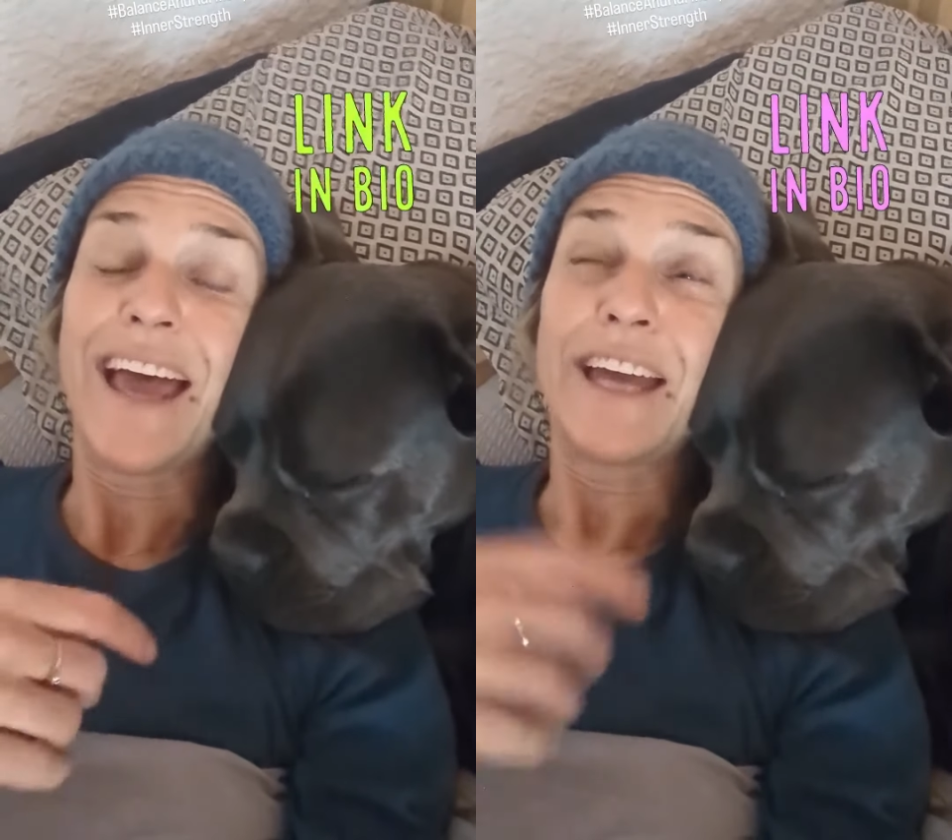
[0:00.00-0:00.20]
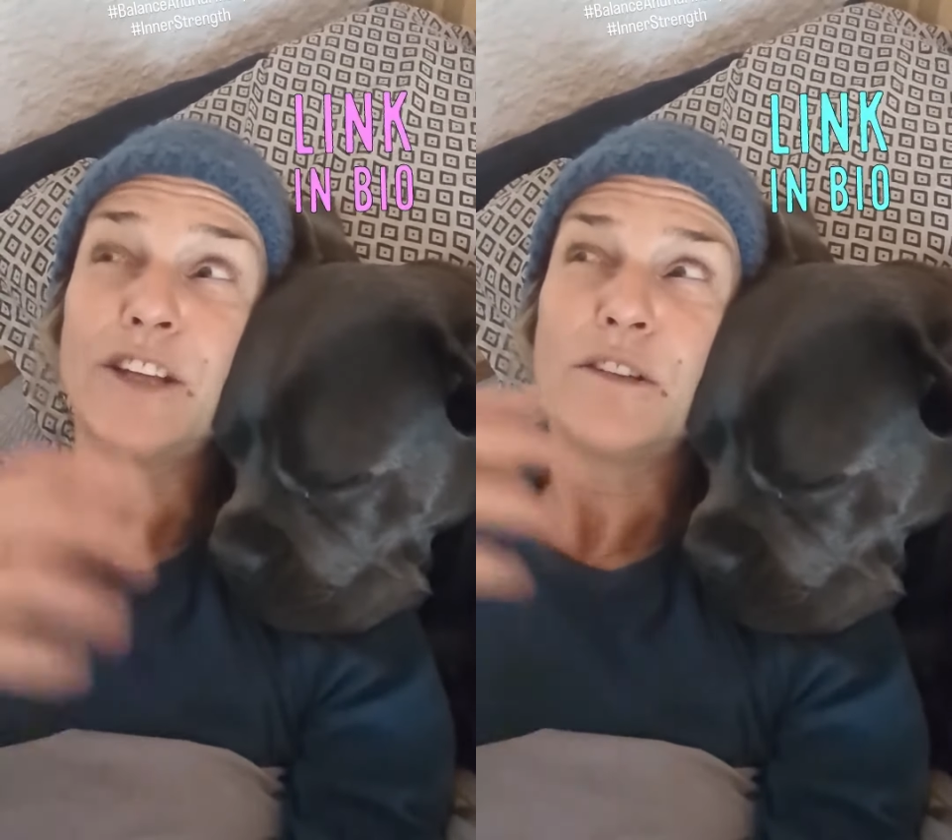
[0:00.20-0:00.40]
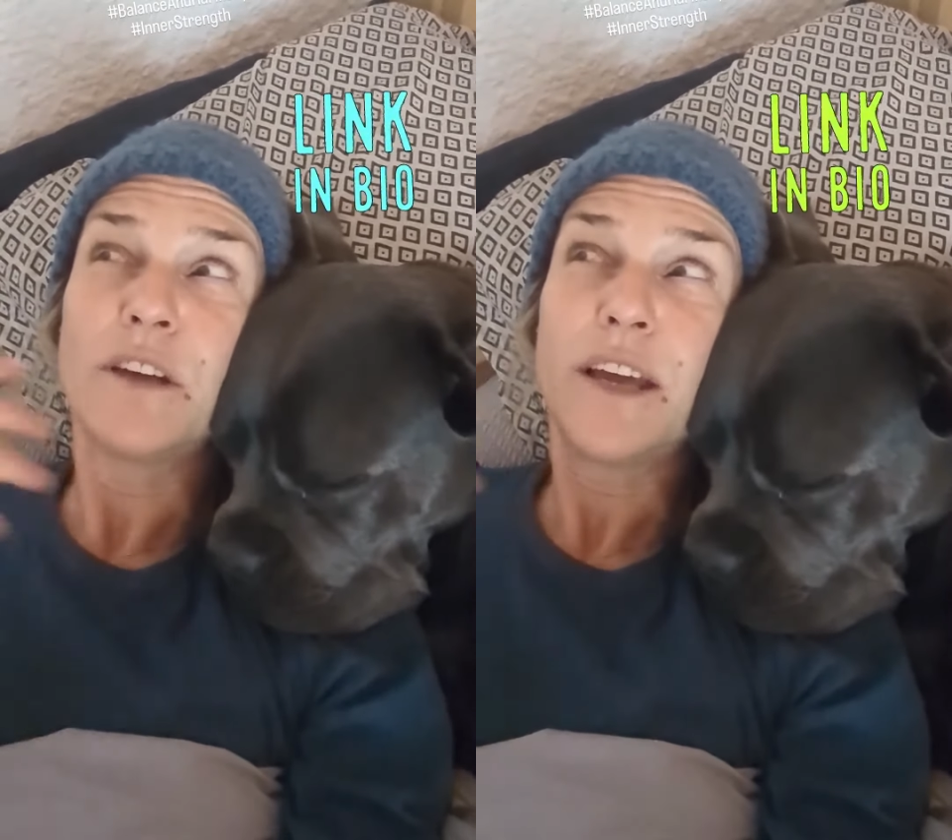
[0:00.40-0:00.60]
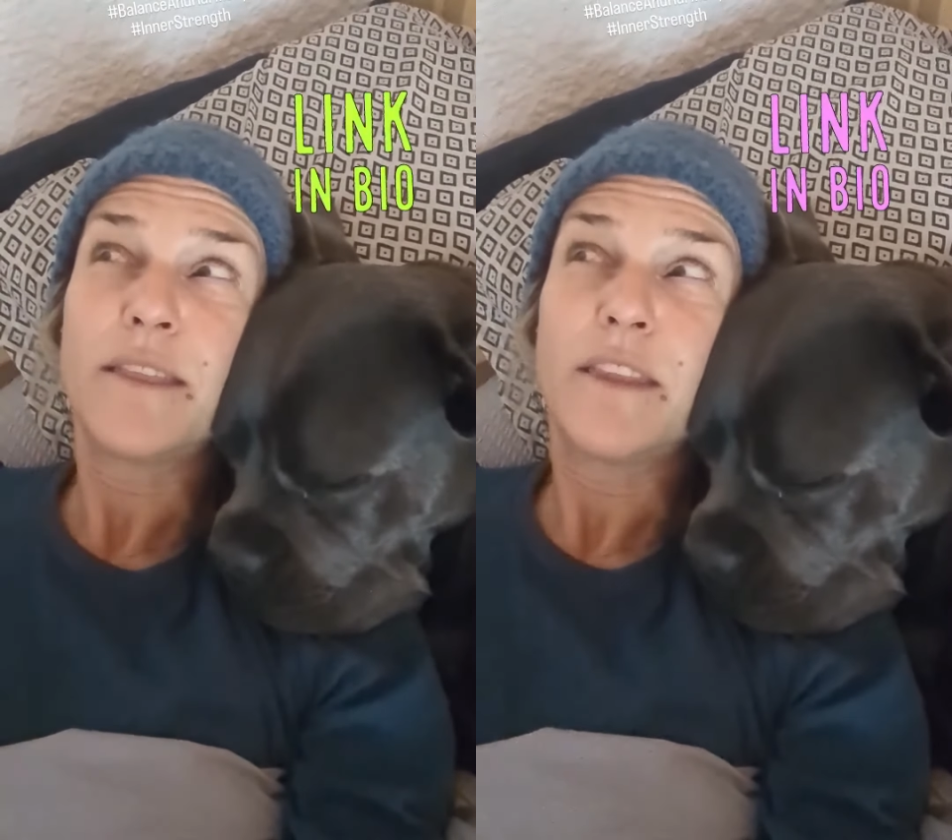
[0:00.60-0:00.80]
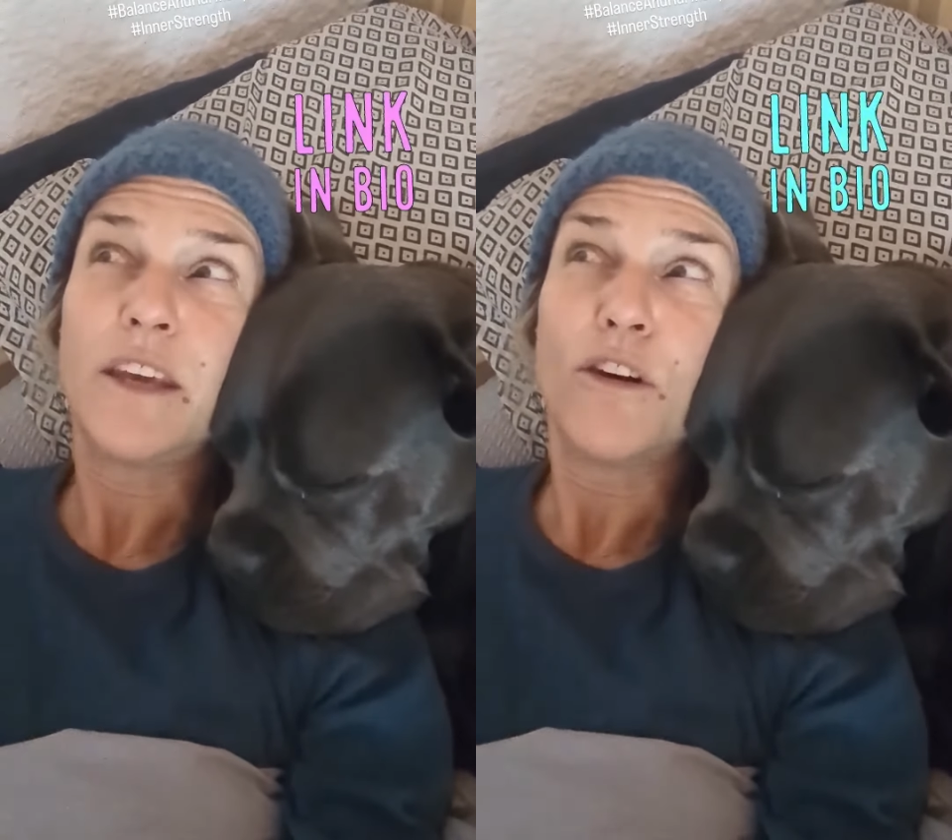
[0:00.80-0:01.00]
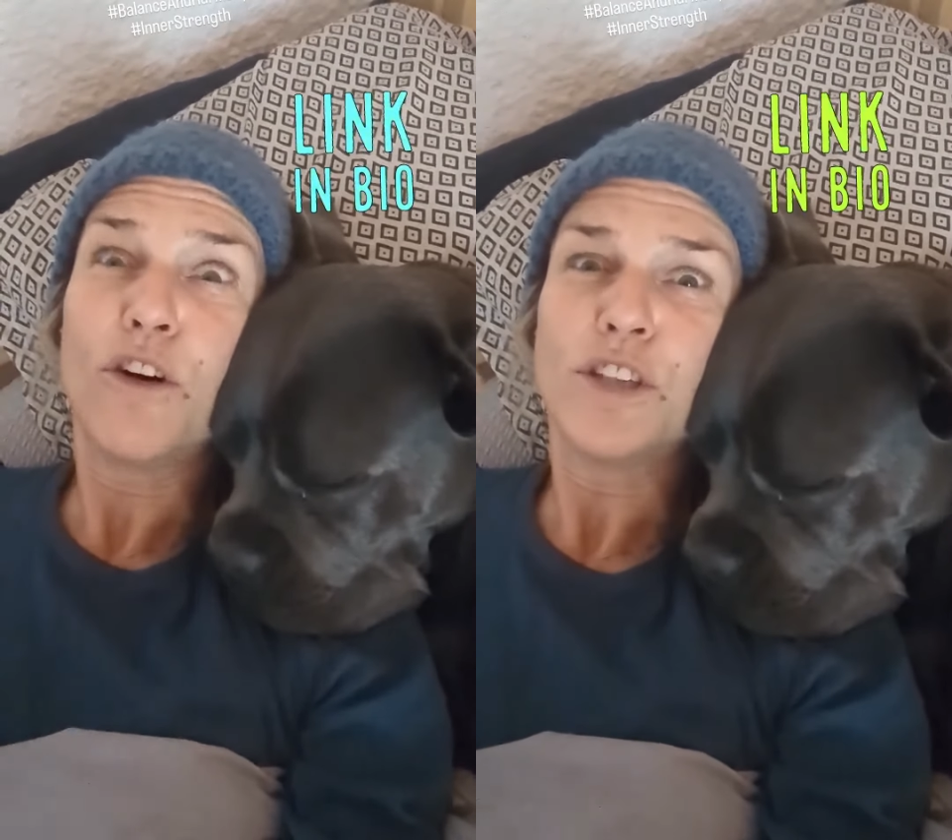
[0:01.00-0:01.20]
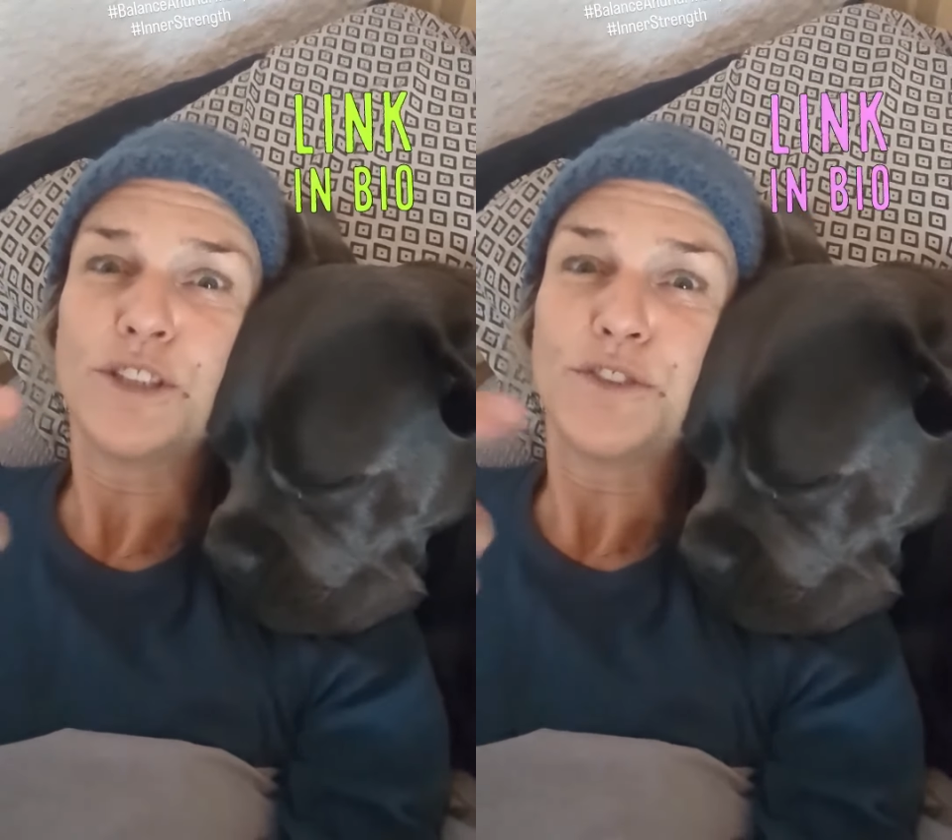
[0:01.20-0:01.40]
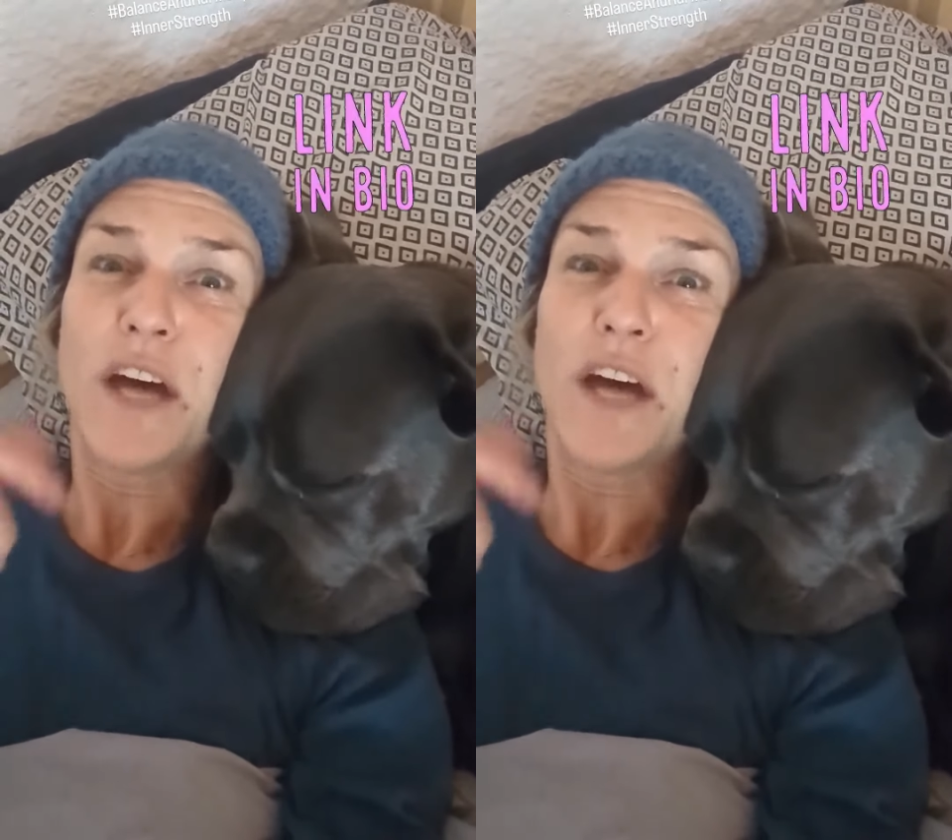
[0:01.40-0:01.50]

and you get the audio